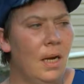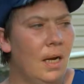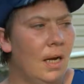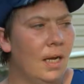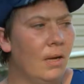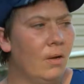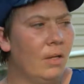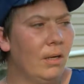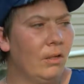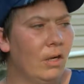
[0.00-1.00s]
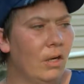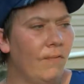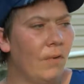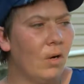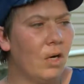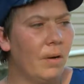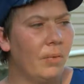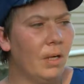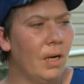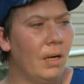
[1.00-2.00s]
And I yelled downstairs for her a
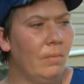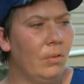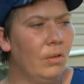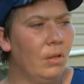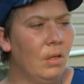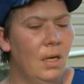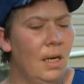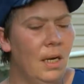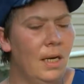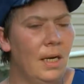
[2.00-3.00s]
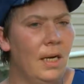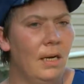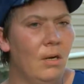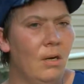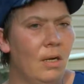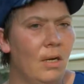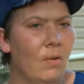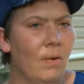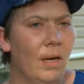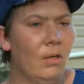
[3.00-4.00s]
couple times. And I didn't get
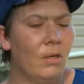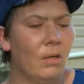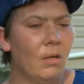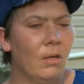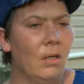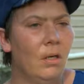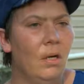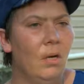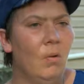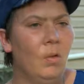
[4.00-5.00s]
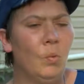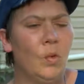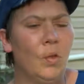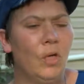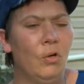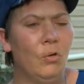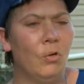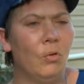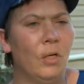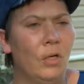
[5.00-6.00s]
no answer, which was
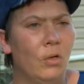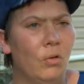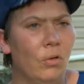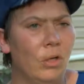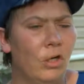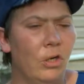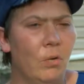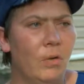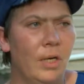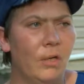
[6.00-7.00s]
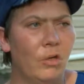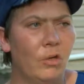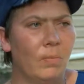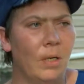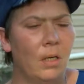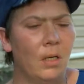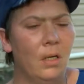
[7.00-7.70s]
unusual because usually she always answers me.